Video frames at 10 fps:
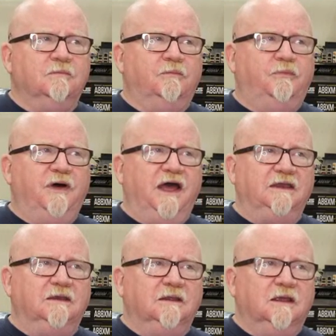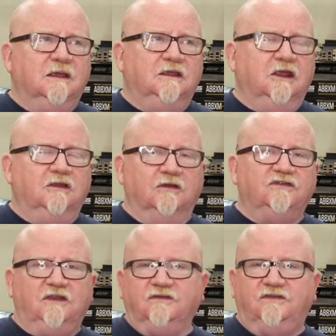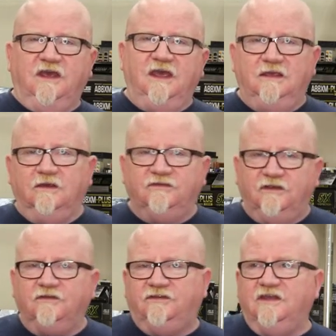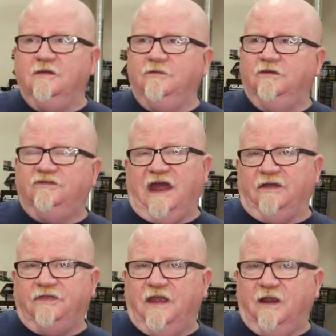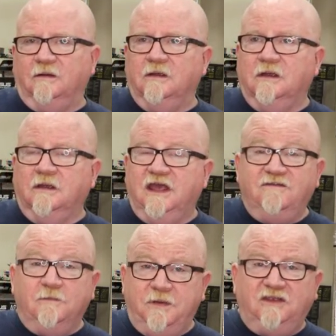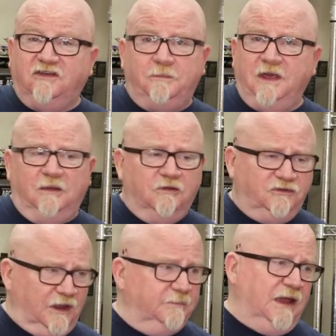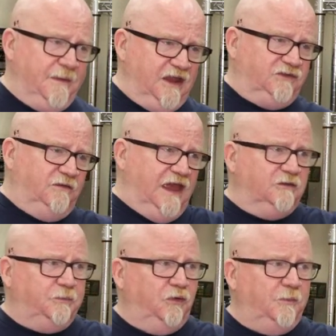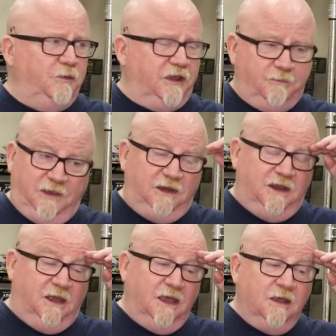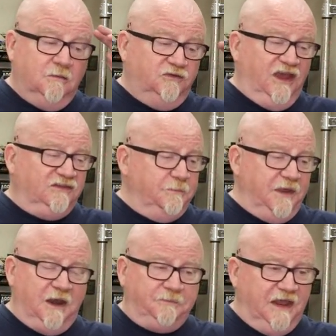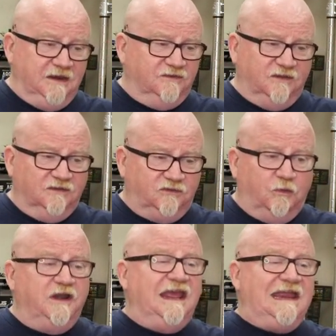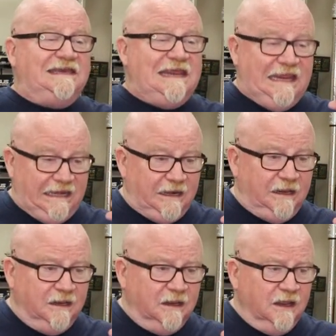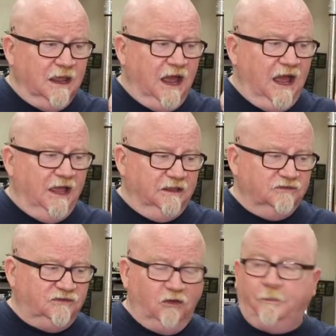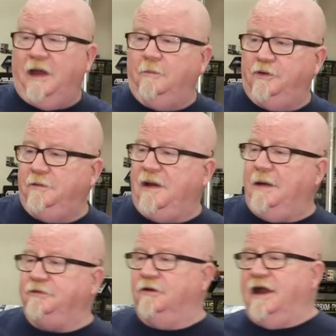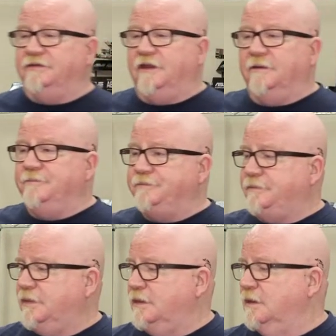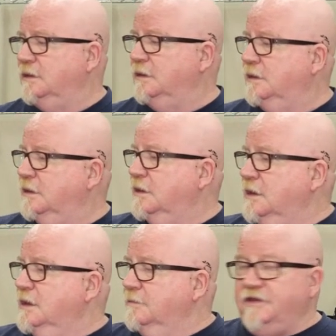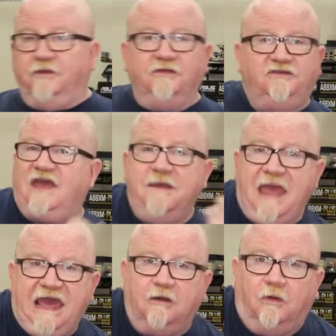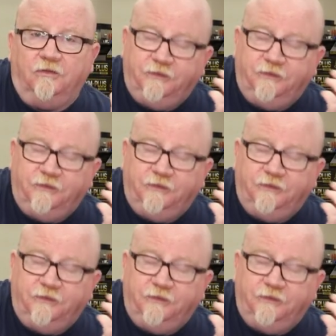but you know you'll still see you'll still see them used out there. Even PGP, which I, am actually had to pull up Wikipedia, which hasn't been updated since 2018, uh, is still pretty popular out there but they're the same animal.